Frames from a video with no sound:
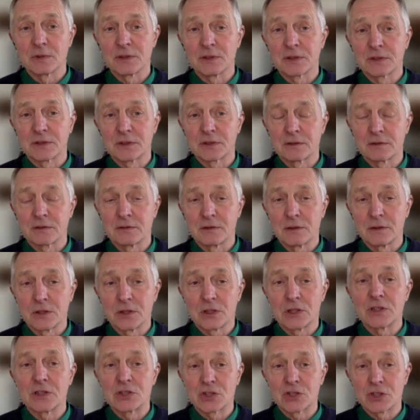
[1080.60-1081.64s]
with the
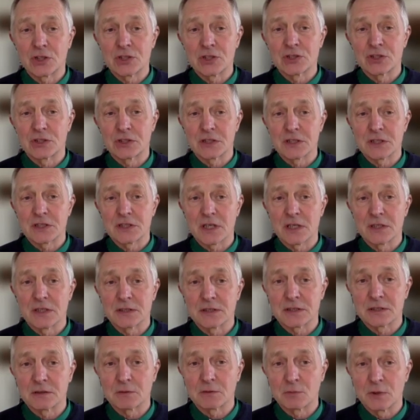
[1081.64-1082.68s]
early church in the
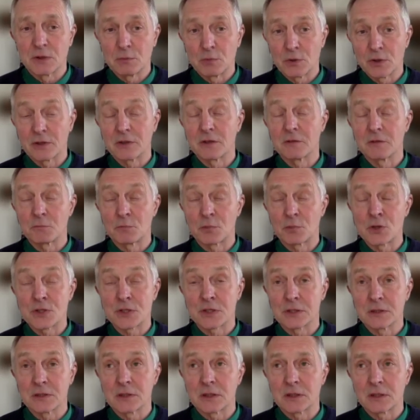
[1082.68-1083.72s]
sense that we were in
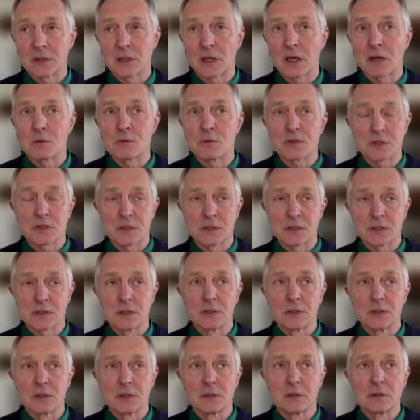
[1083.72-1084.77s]
prison, and I
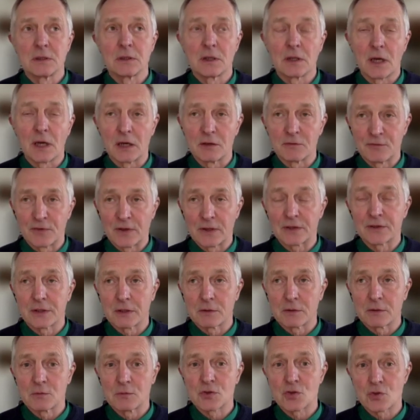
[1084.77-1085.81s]
felt that
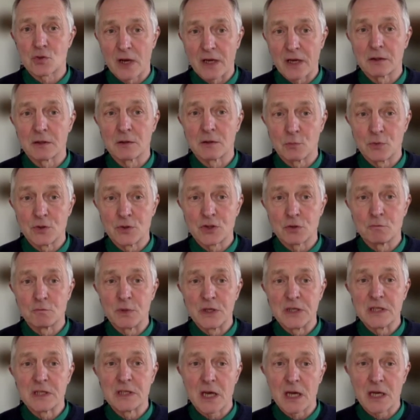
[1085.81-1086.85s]
it was right that we should
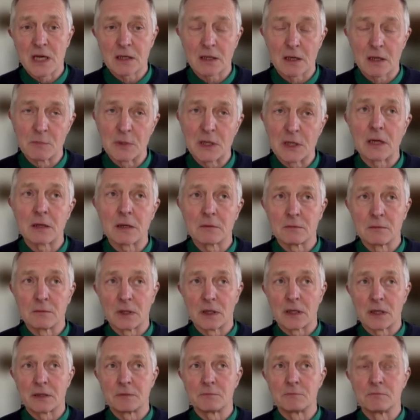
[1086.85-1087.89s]
be there. I mean, I
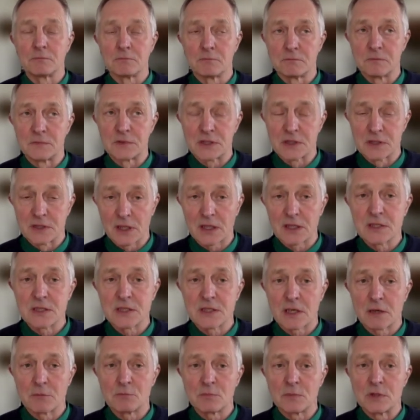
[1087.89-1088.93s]
did the
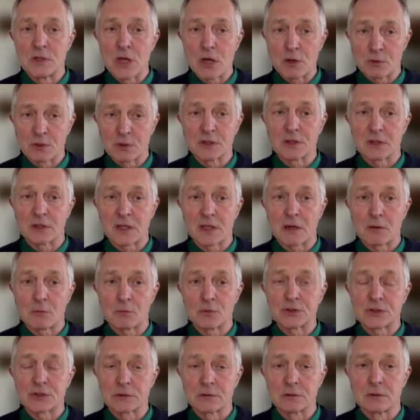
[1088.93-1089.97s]
contempt knowing that that
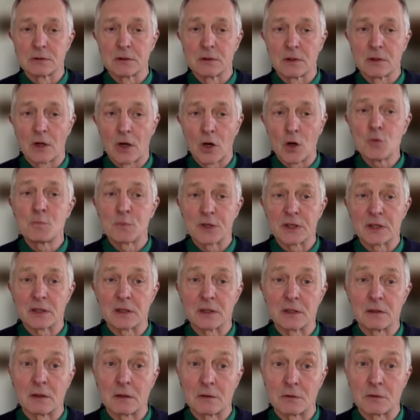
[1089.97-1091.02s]
was, hoping
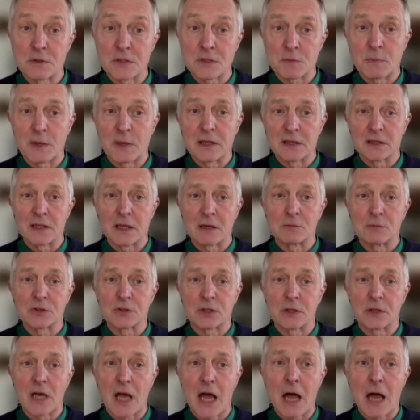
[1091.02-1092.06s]
in respect that that was
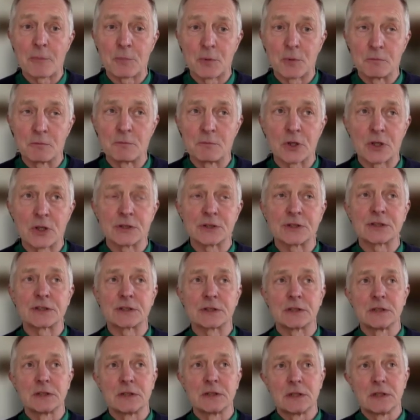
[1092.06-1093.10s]
going to happen,
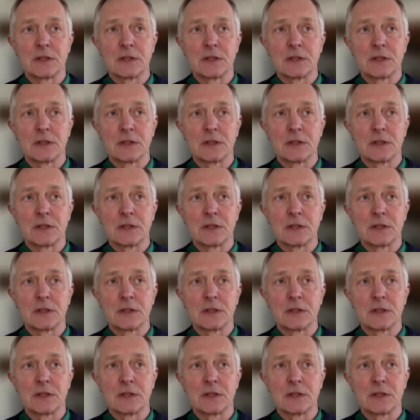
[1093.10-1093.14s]
because